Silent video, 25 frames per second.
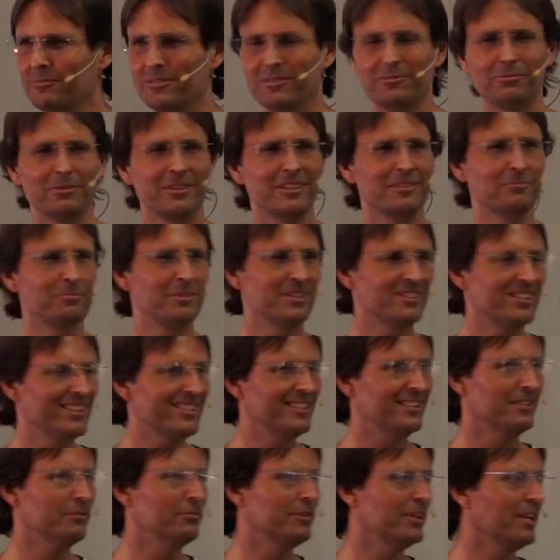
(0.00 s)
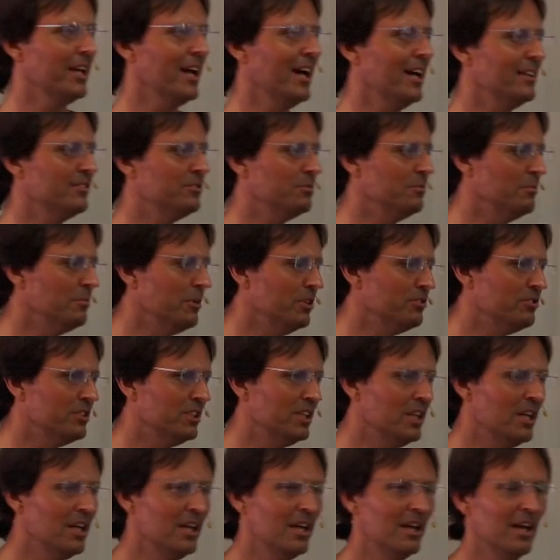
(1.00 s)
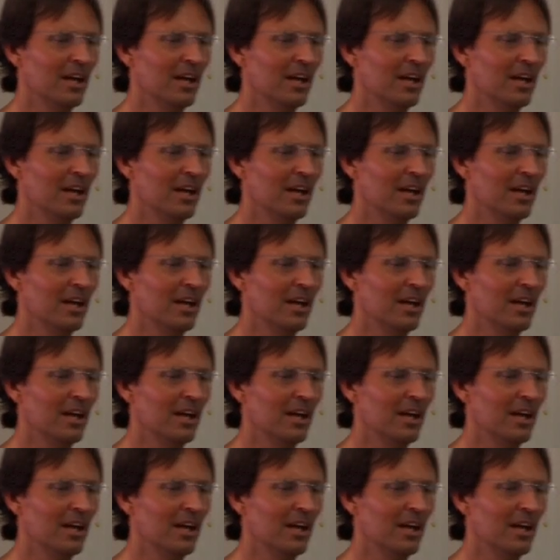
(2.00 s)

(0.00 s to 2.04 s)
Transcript: With re particularly regard to emotion.